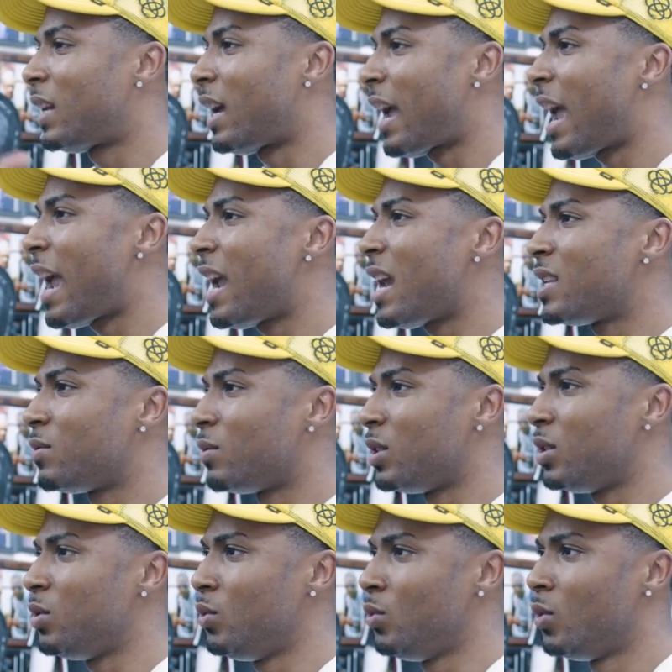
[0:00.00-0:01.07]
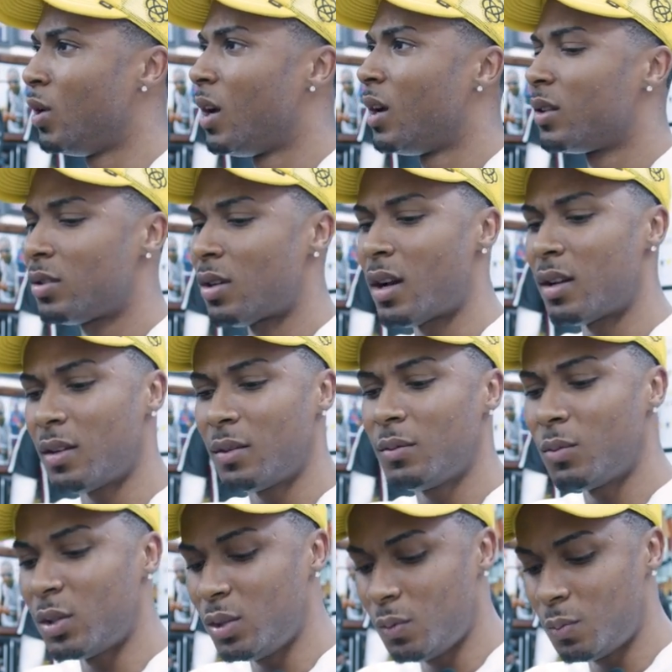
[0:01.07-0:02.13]
get to that age, when you
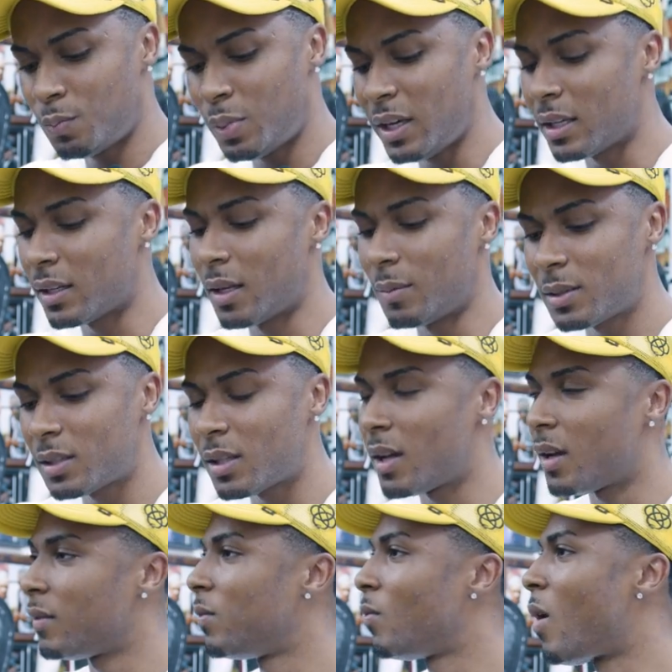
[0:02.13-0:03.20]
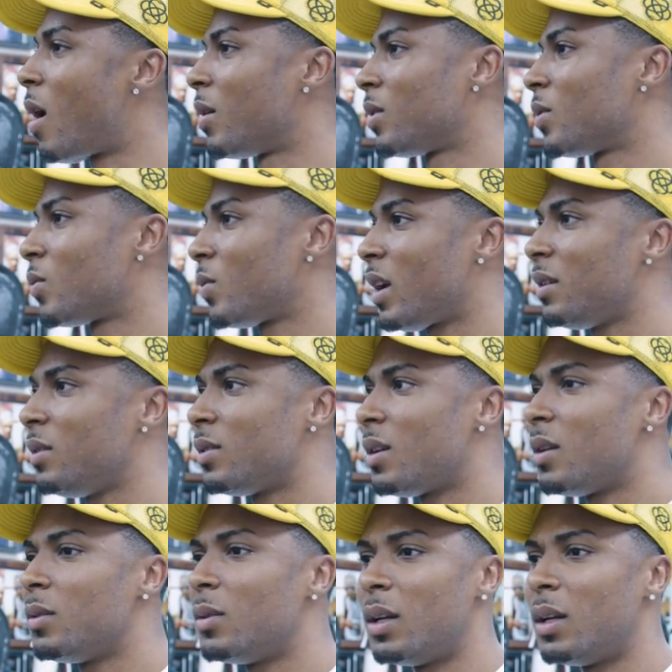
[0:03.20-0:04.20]
when you picking up stuff, walking around, you